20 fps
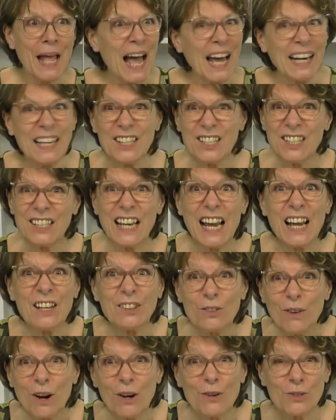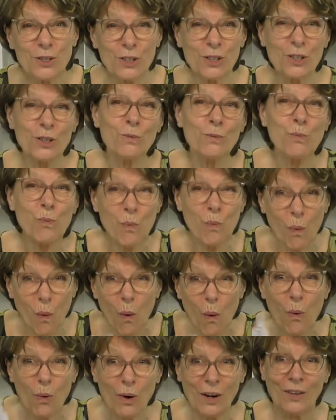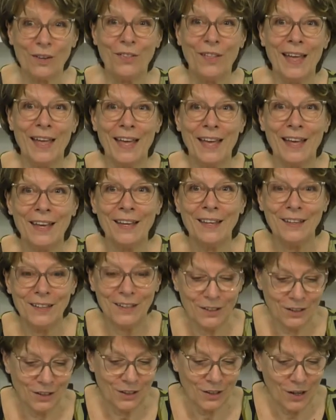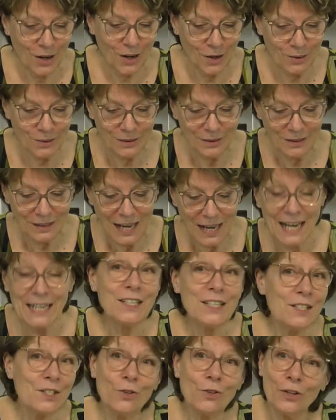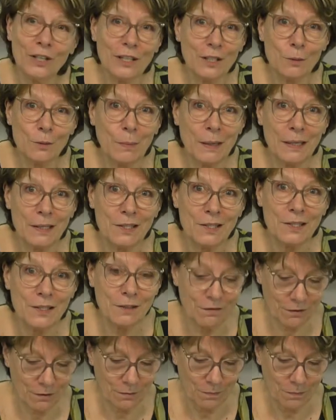And it's down the road. You could walk there, you know, and it's not expensive.